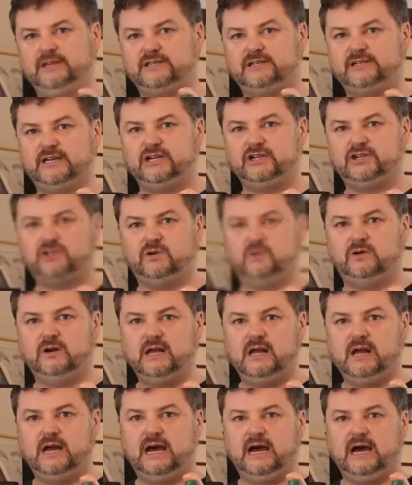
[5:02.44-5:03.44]
essential.
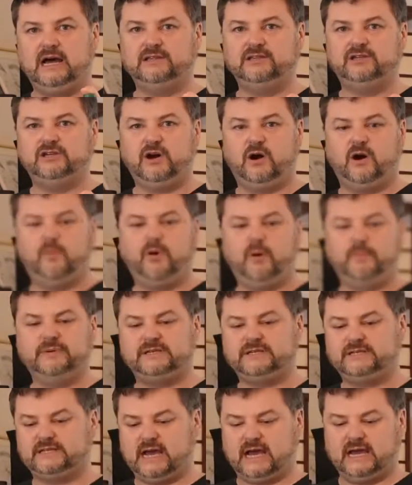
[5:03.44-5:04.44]
And I'll
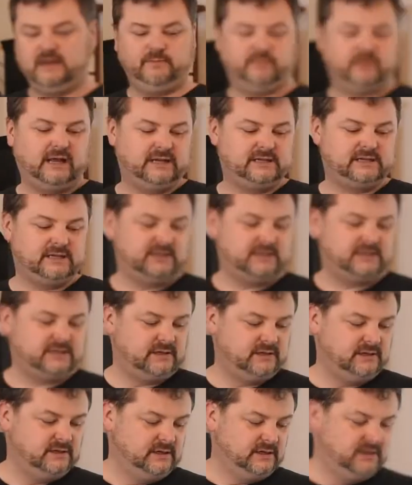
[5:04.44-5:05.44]
probably stay in
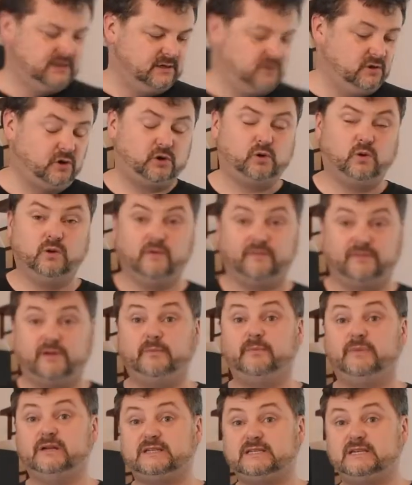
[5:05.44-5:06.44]
places, not all of
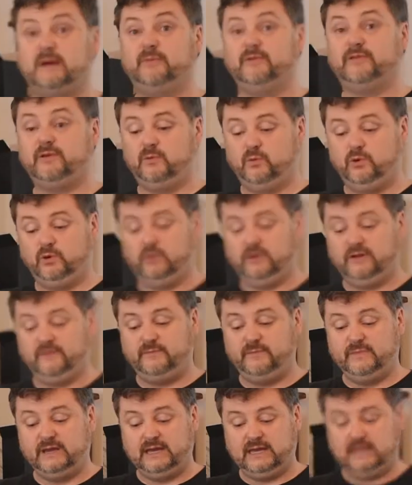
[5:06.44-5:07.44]
them, but some of them will
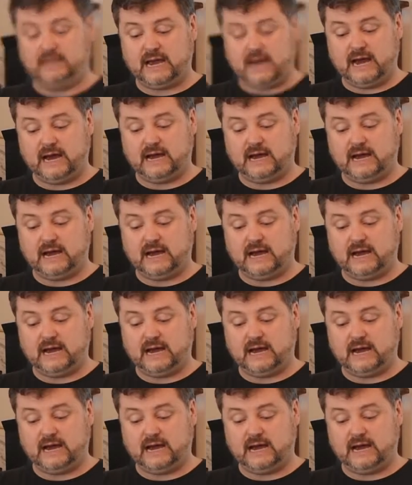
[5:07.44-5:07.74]
give me